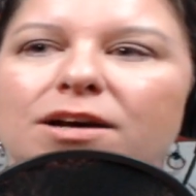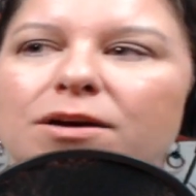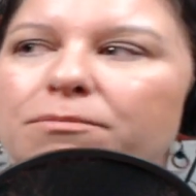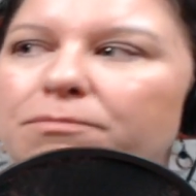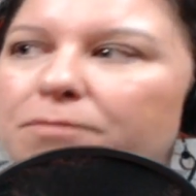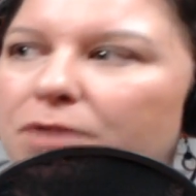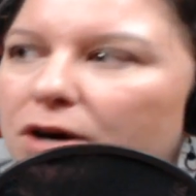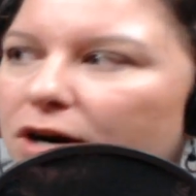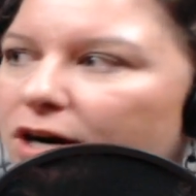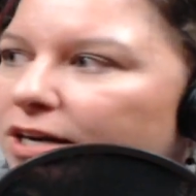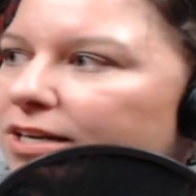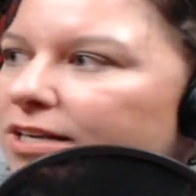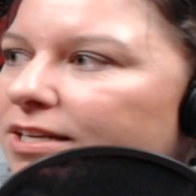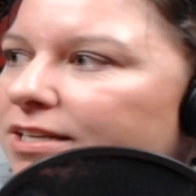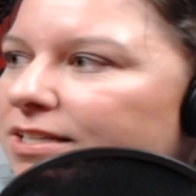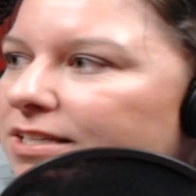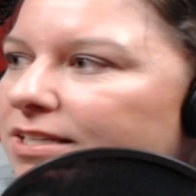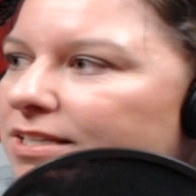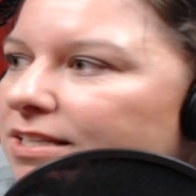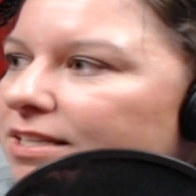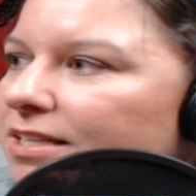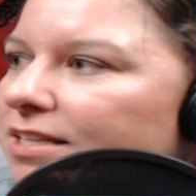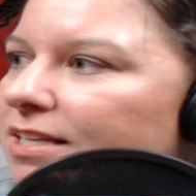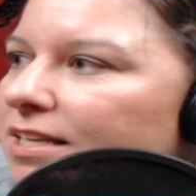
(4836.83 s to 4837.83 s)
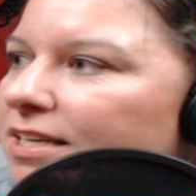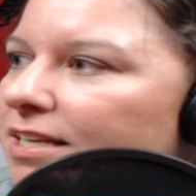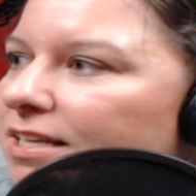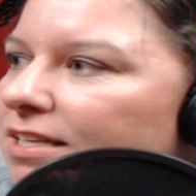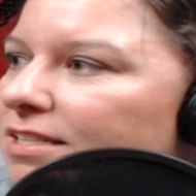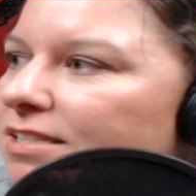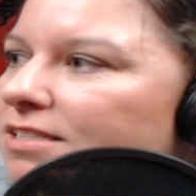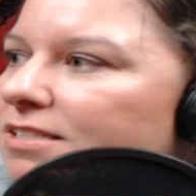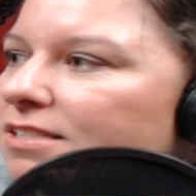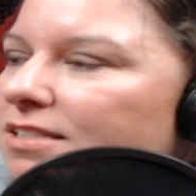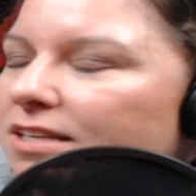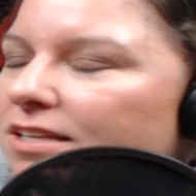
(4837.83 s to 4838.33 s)
marketing
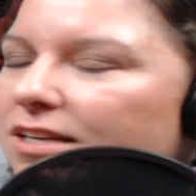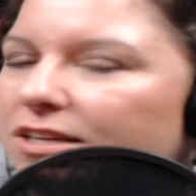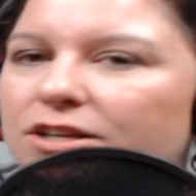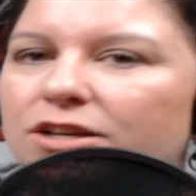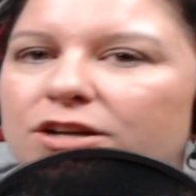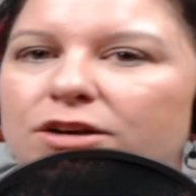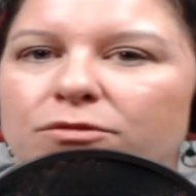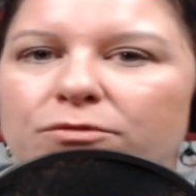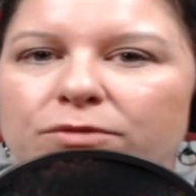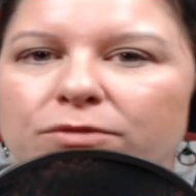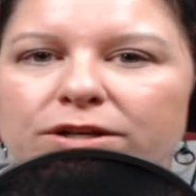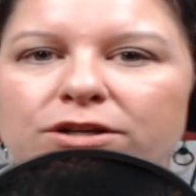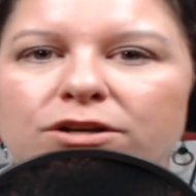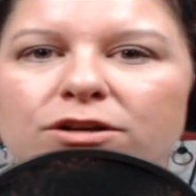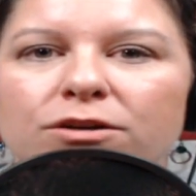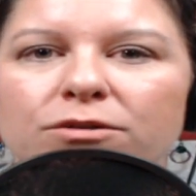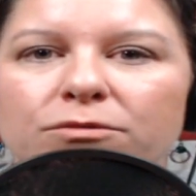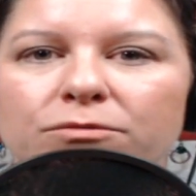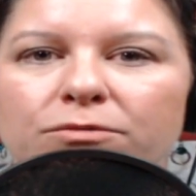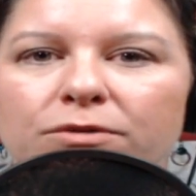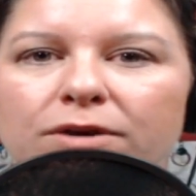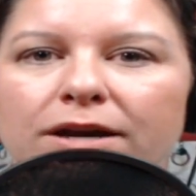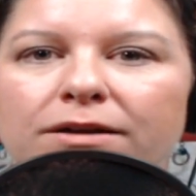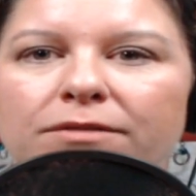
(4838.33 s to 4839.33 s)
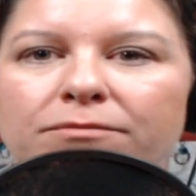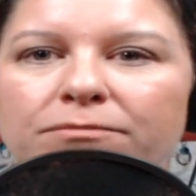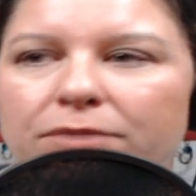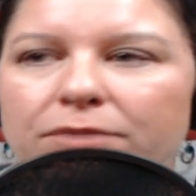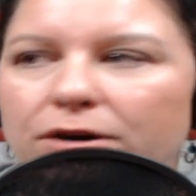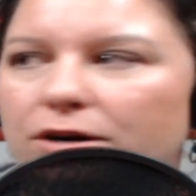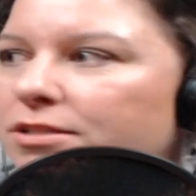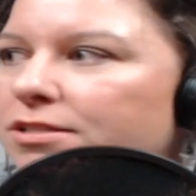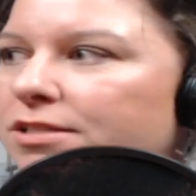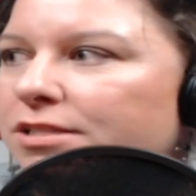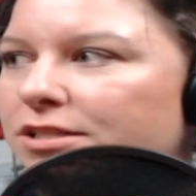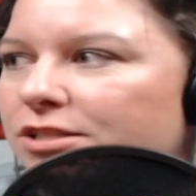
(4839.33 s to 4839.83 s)
is when you're a
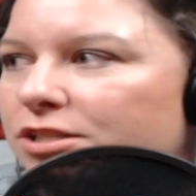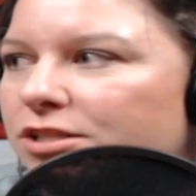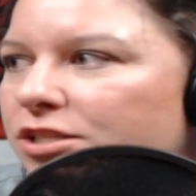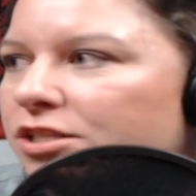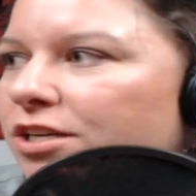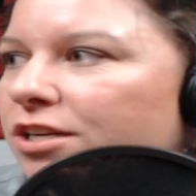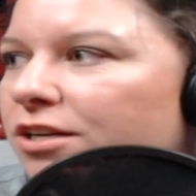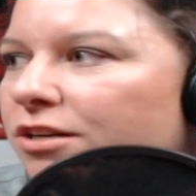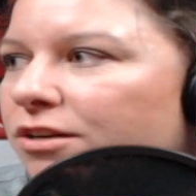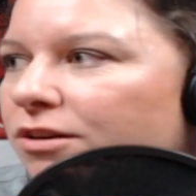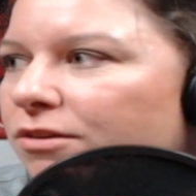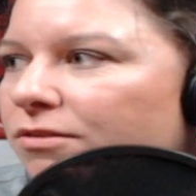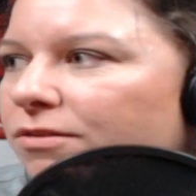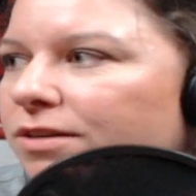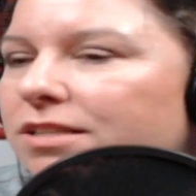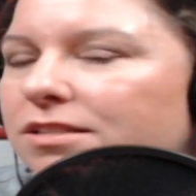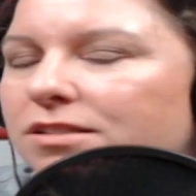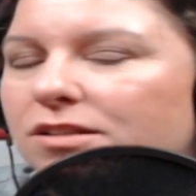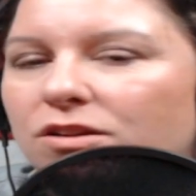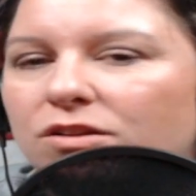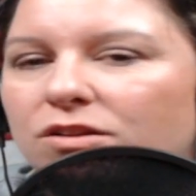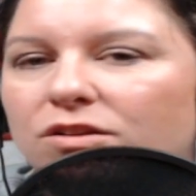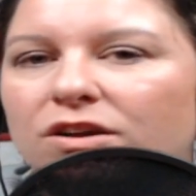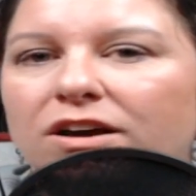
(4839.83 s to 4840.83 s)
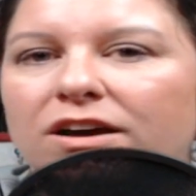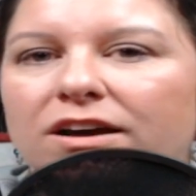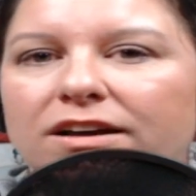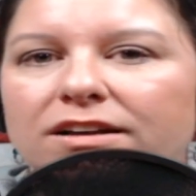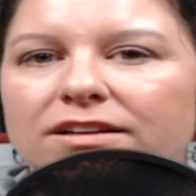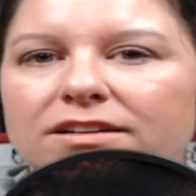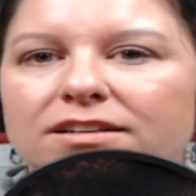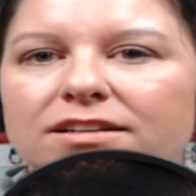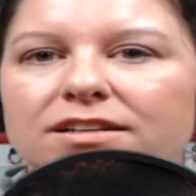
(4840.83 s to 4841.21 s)
one-person show, it's a lot.